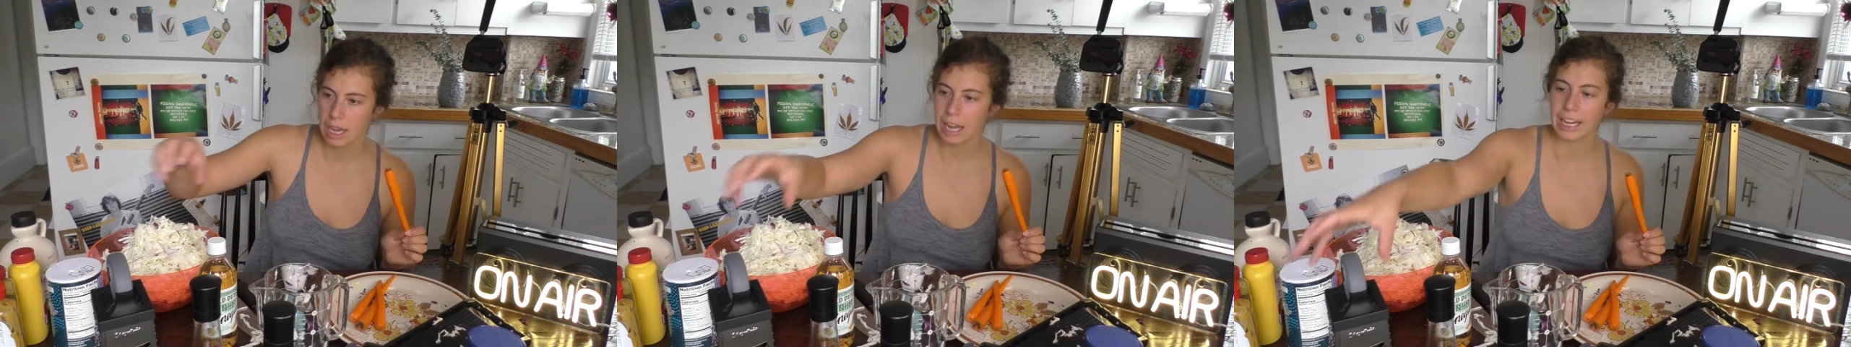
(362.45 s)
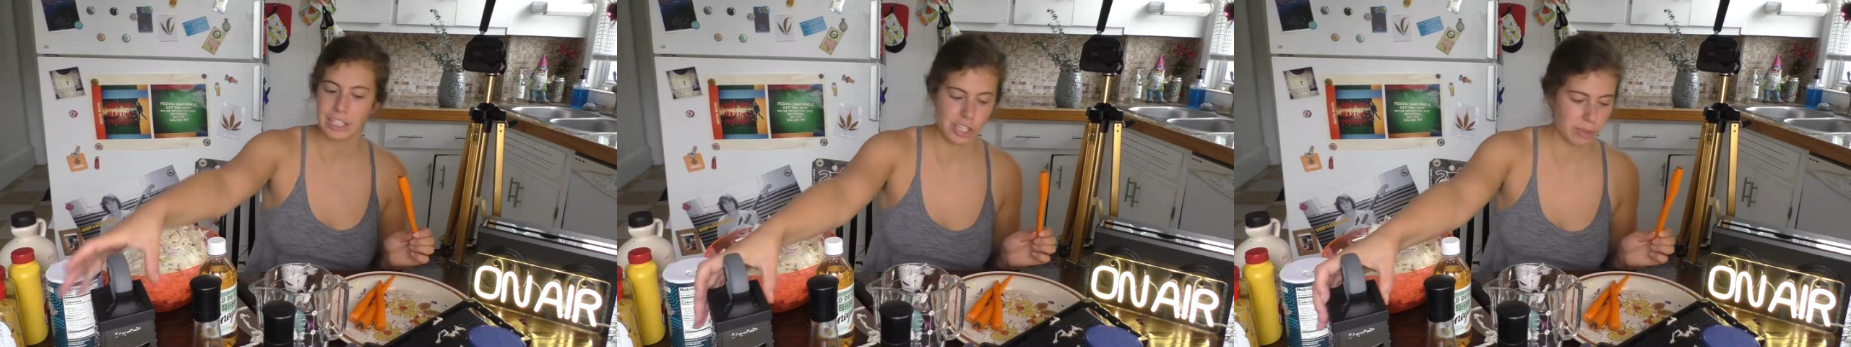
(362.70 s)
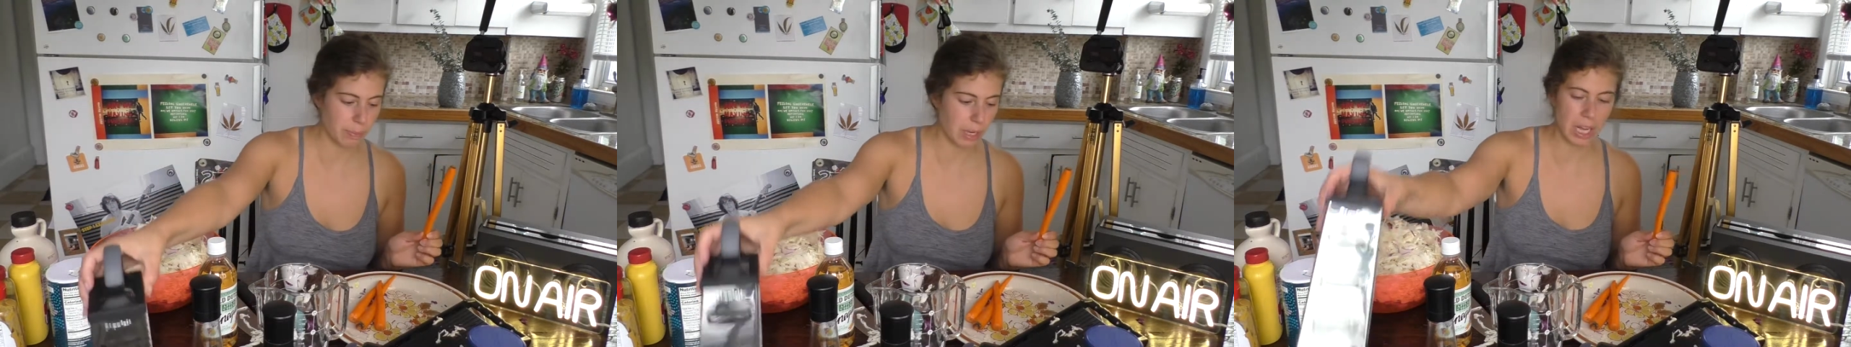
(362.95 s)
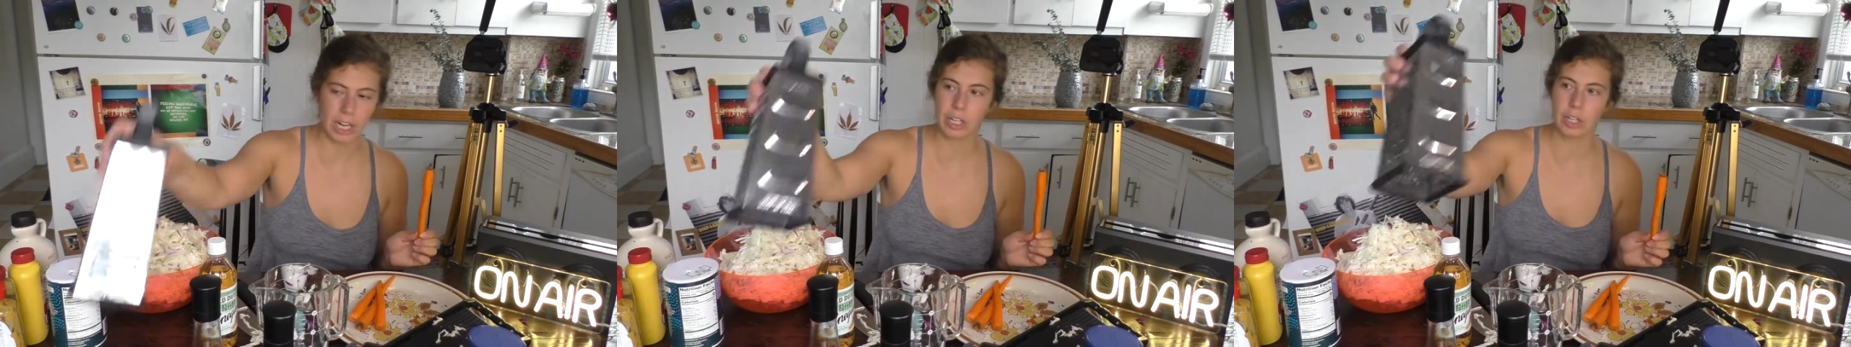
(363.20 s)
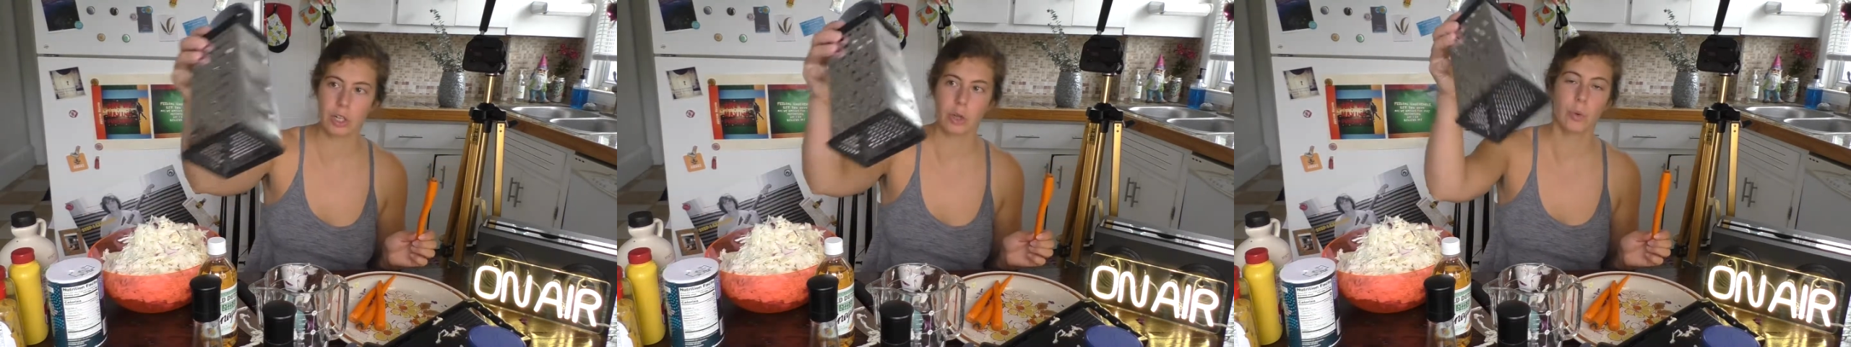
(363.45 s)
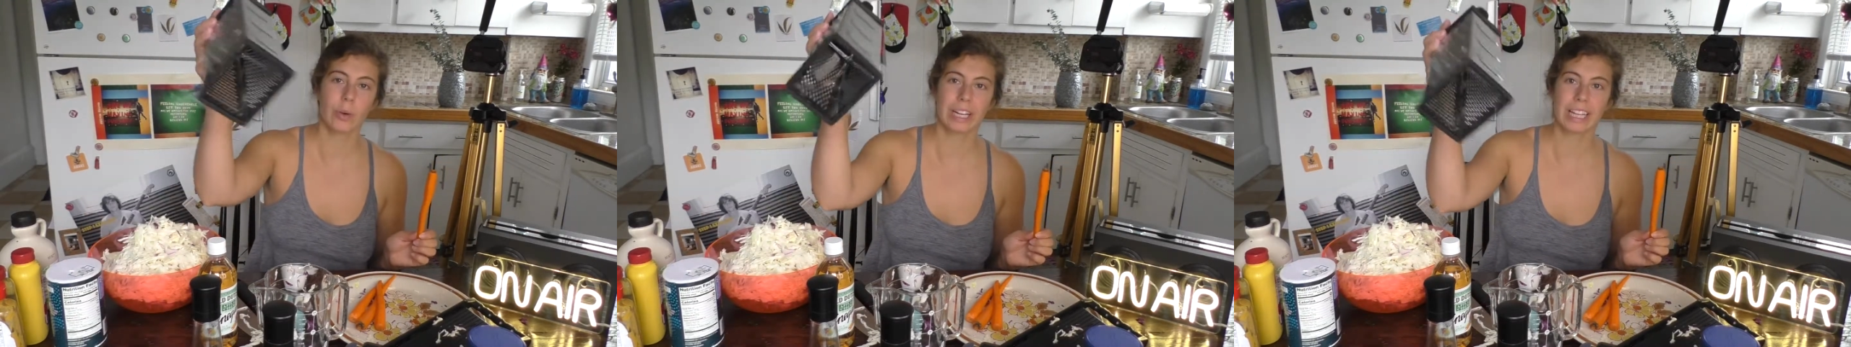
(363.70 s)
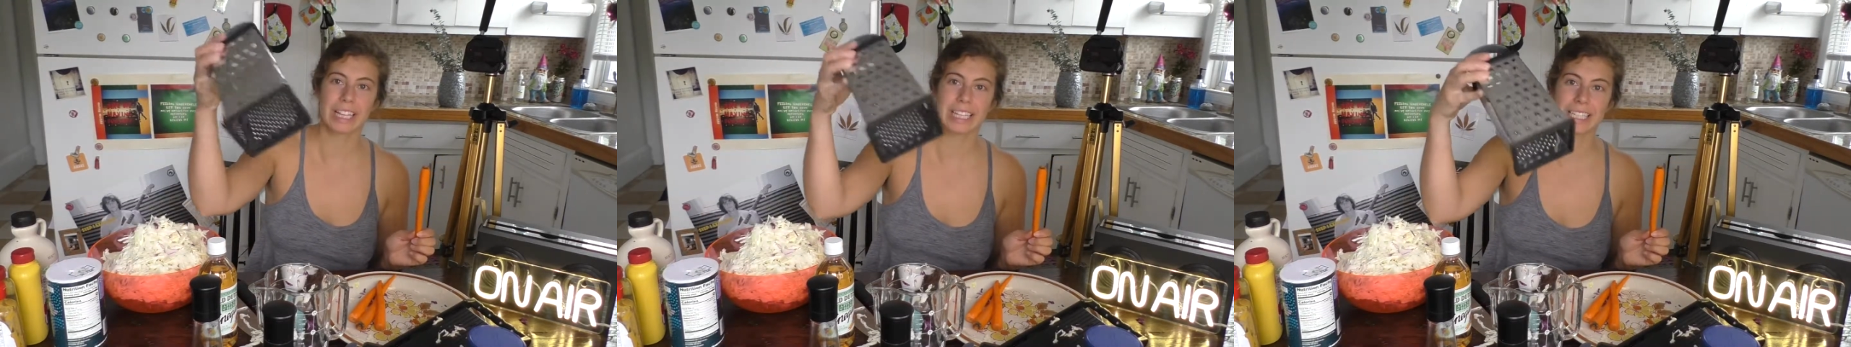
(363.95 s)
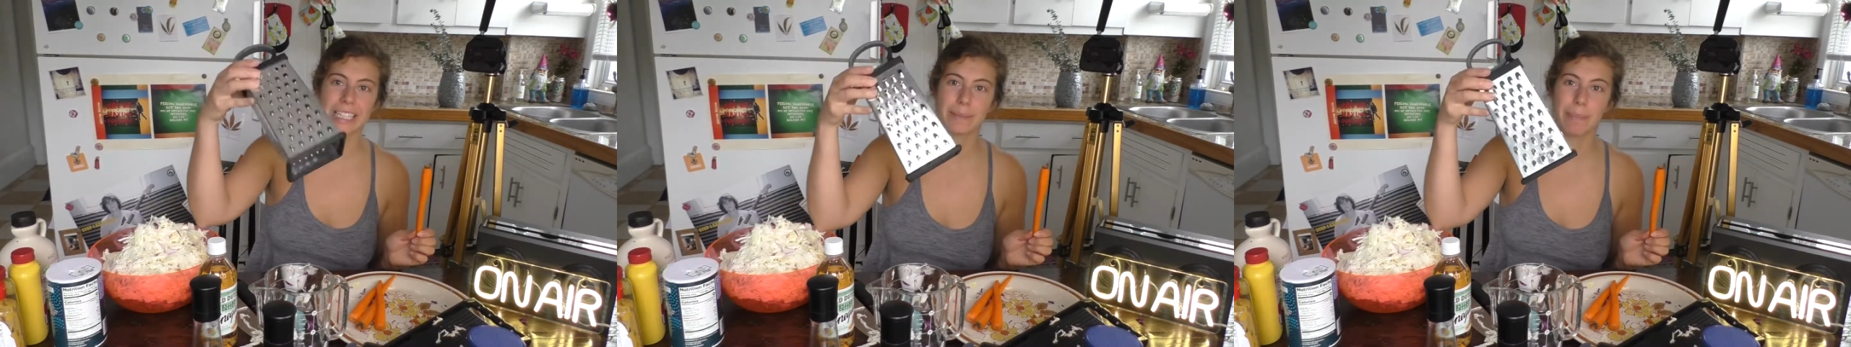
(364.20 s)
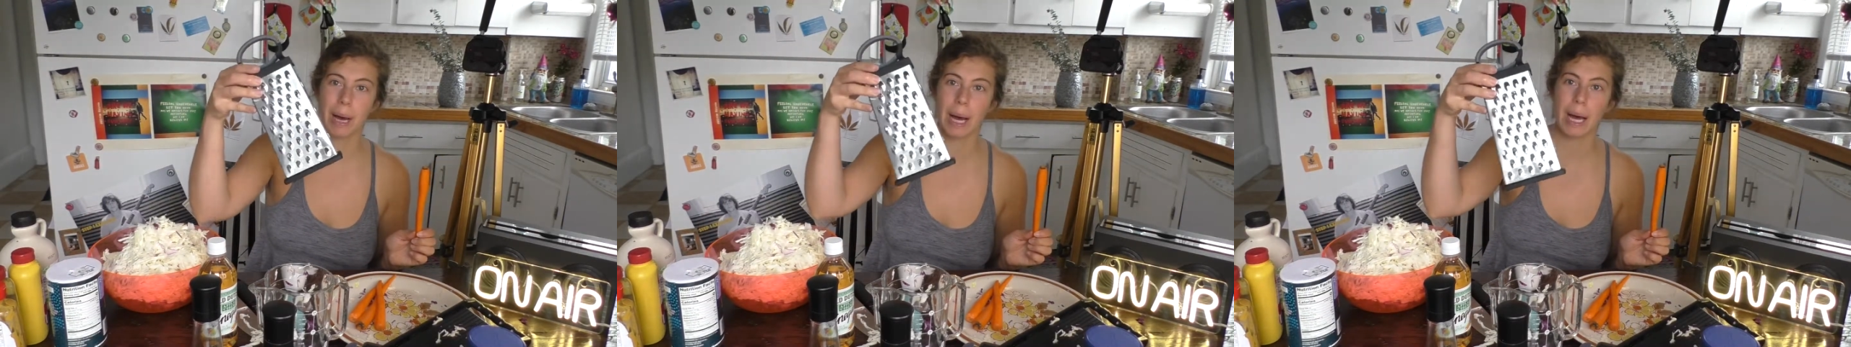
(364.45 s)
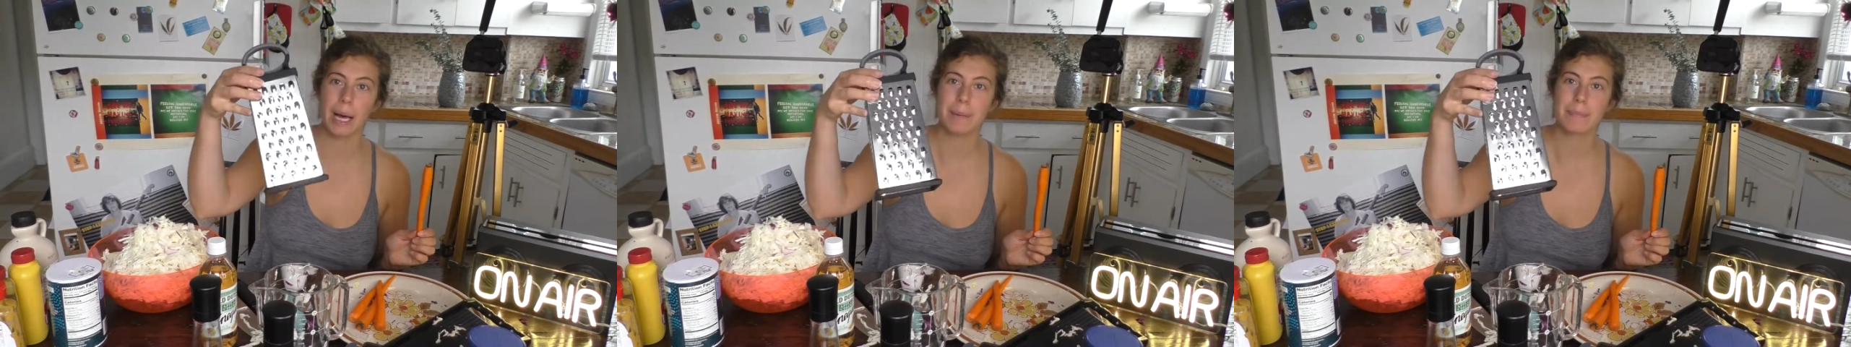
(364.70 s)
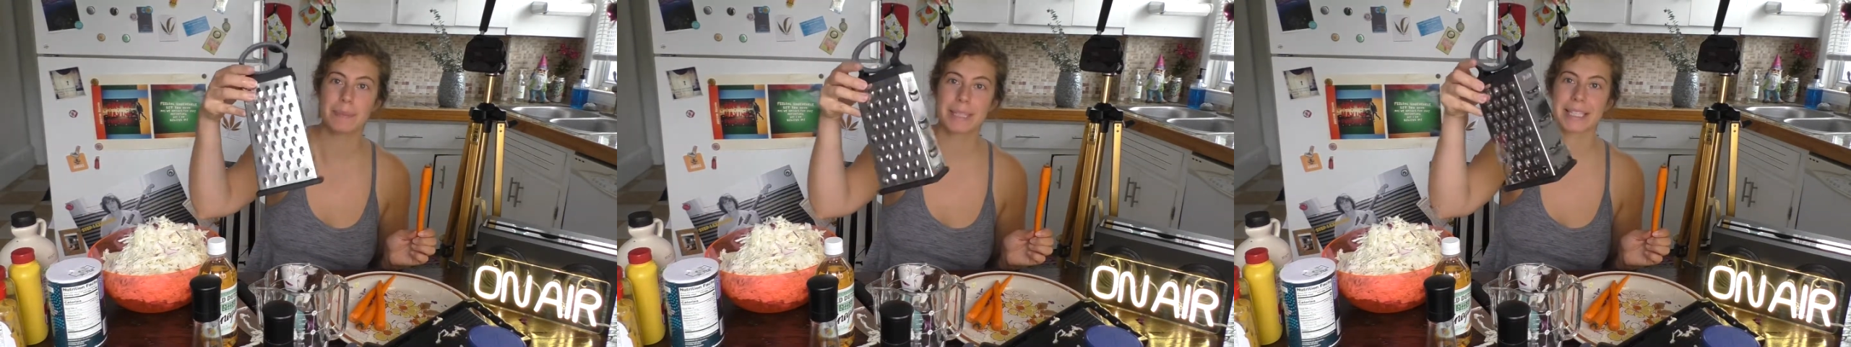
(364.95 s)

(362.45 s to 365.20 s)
I just bought a new one of these pups.